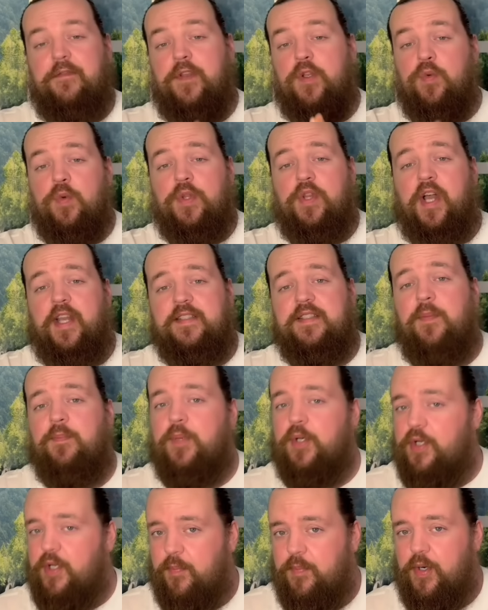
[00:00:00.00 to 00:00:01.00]
you would like to
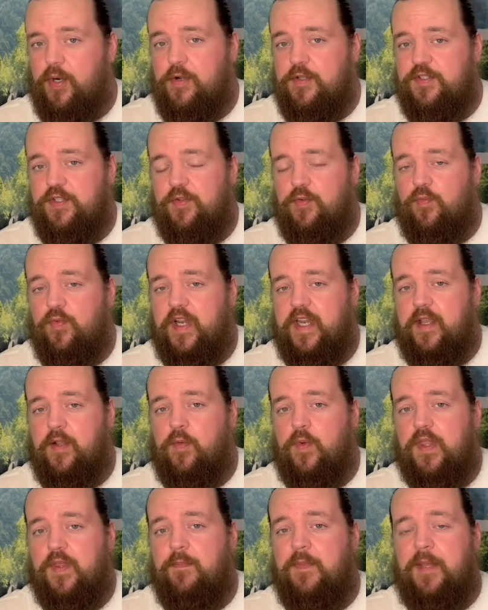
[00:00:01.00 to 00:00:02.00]
book a personal reading
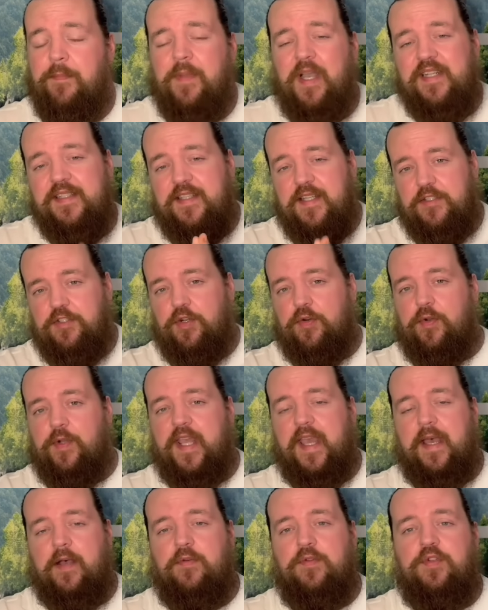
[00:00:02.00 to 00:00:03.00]
with me, my digital
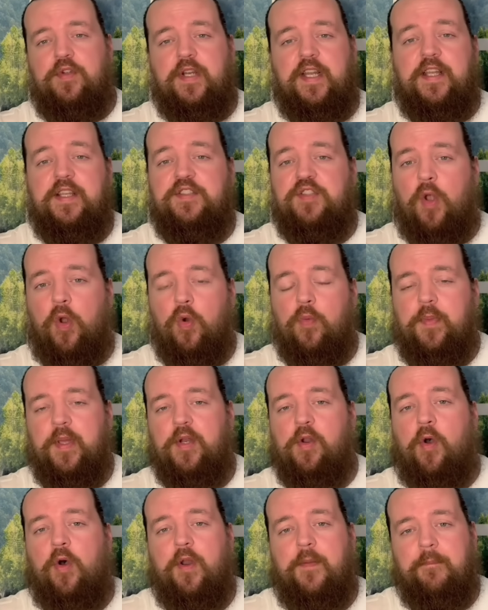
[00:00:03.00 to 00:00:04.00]
calendar is
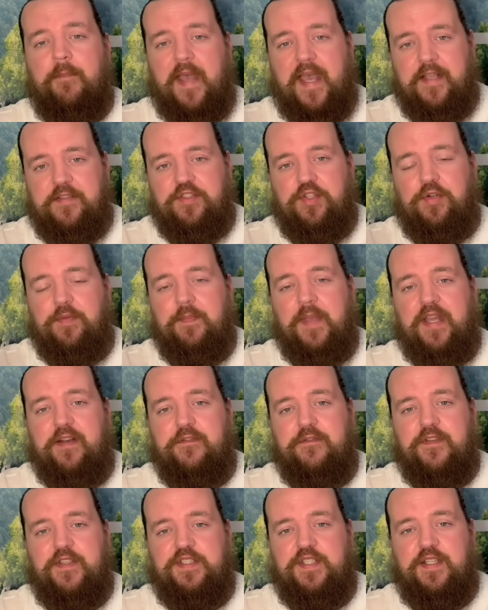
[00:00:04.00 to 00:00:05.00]
open on
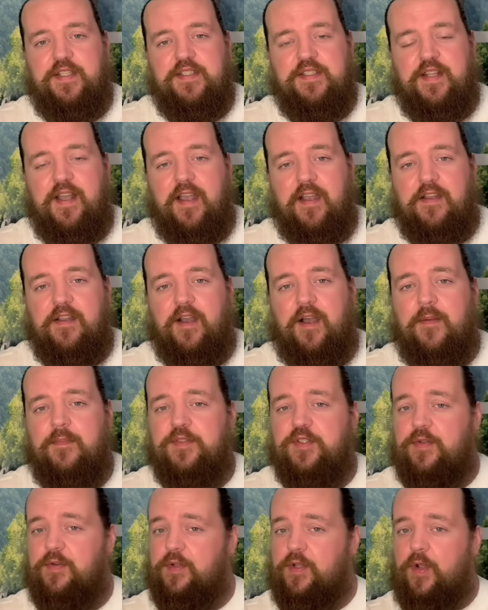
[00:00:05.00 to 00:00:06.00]
mastermetaphysics.com,
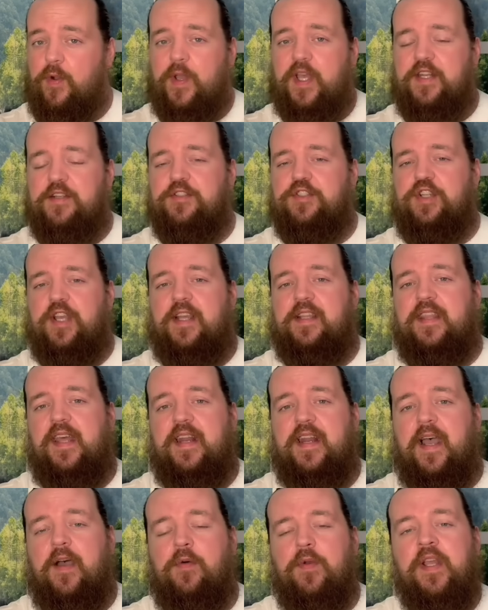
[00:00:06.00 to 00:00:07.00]
so go ahead and check that
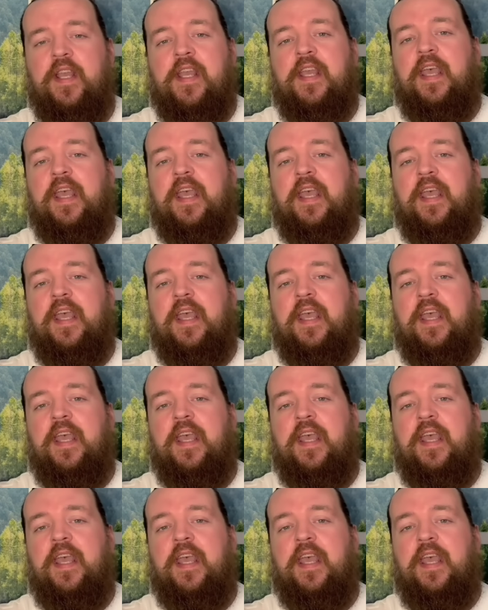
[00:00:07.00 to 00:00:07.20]
out.